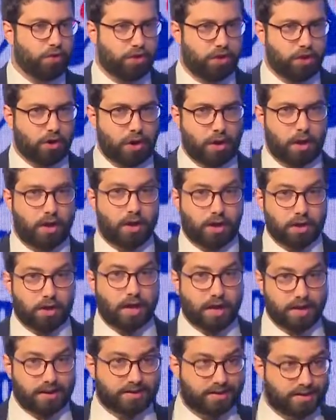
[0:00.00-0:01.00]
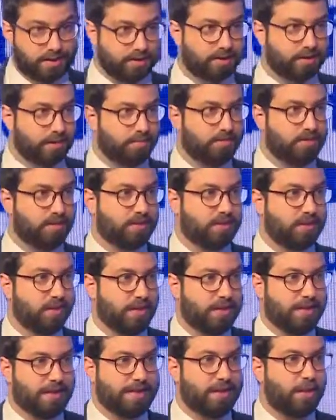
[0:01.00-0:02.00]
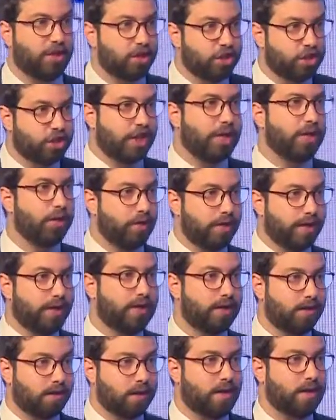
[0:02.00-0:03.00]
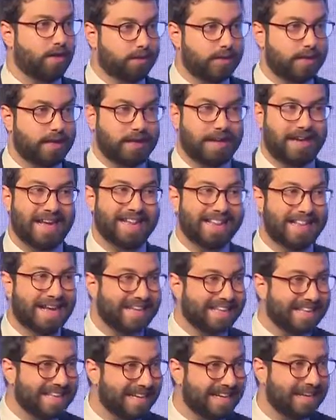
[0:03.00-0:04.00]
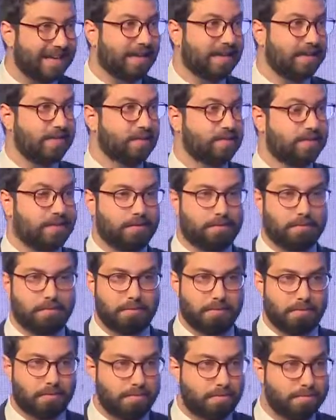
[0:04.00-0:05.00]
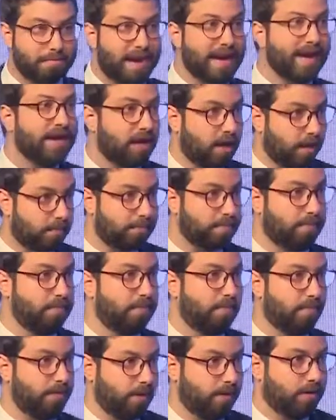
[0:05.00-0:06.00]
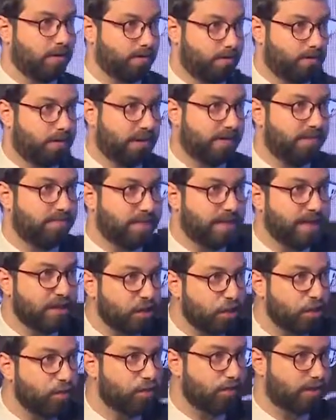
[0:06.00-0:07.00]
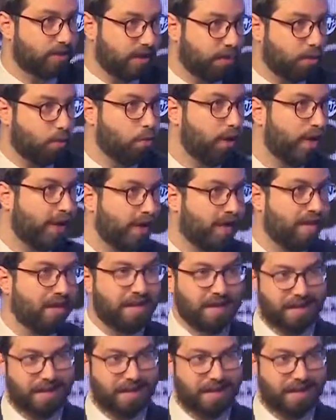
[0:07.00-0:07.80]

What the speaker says: there are a lot of systems that are generating a lot of data, and that data might not have been used in a way